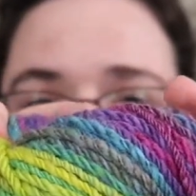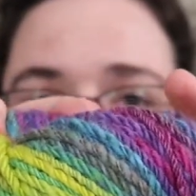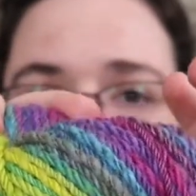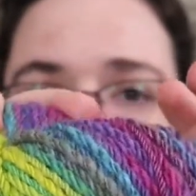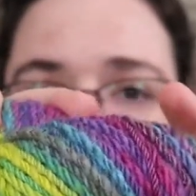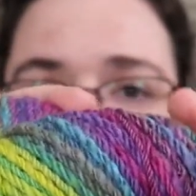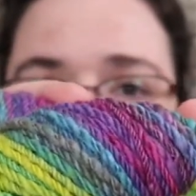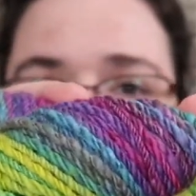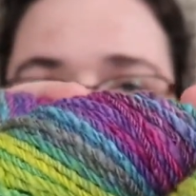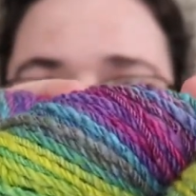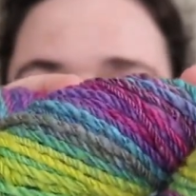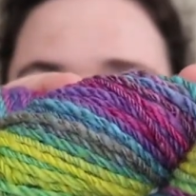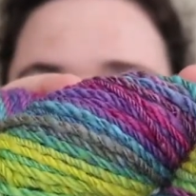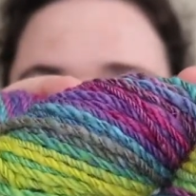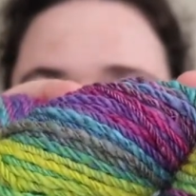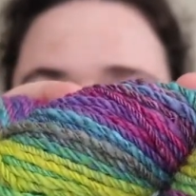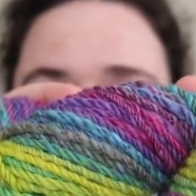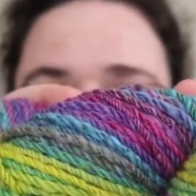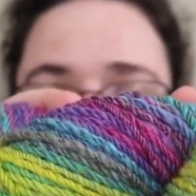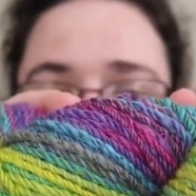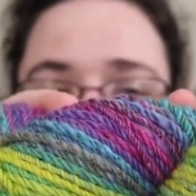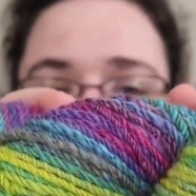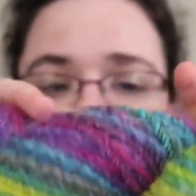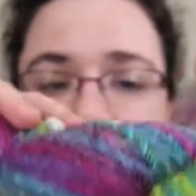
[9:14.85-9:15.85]

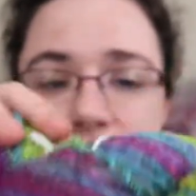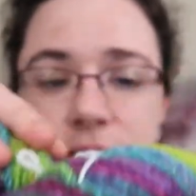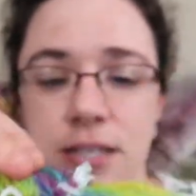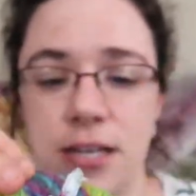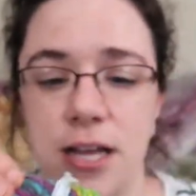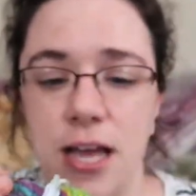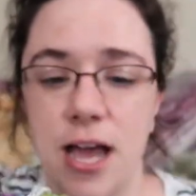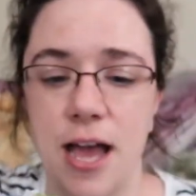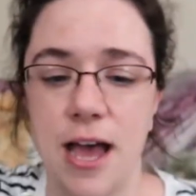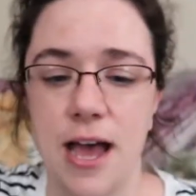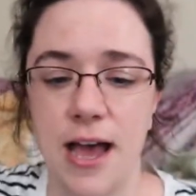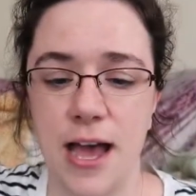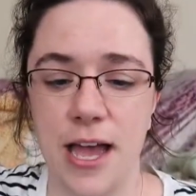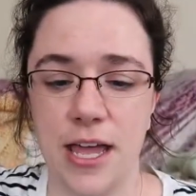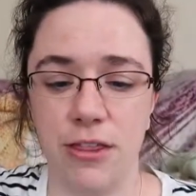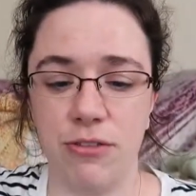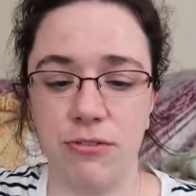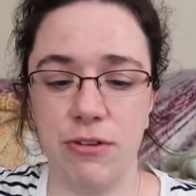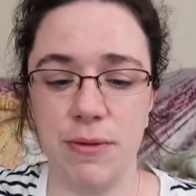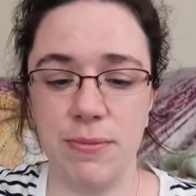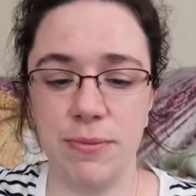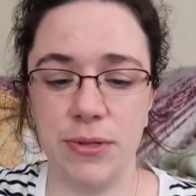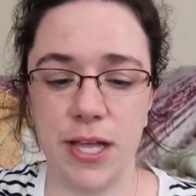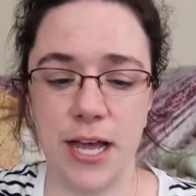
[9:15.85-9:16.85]
And I
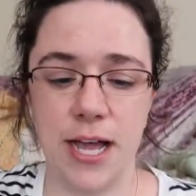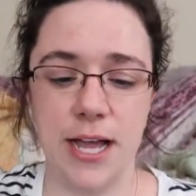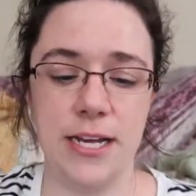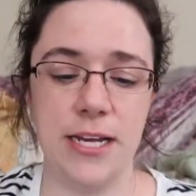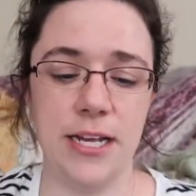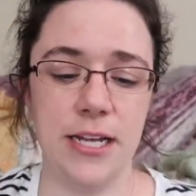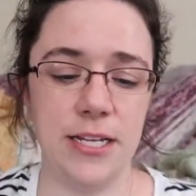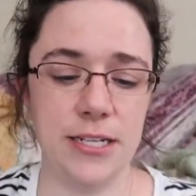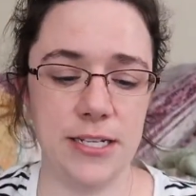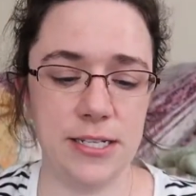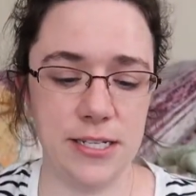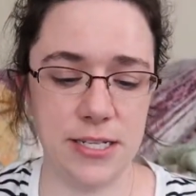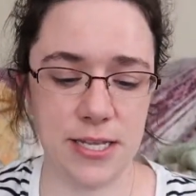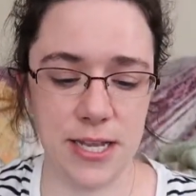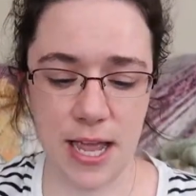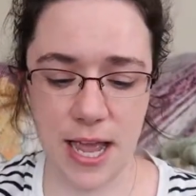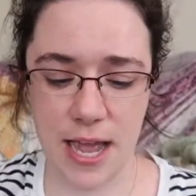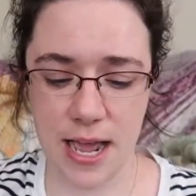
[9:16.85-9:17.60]
3-plied it,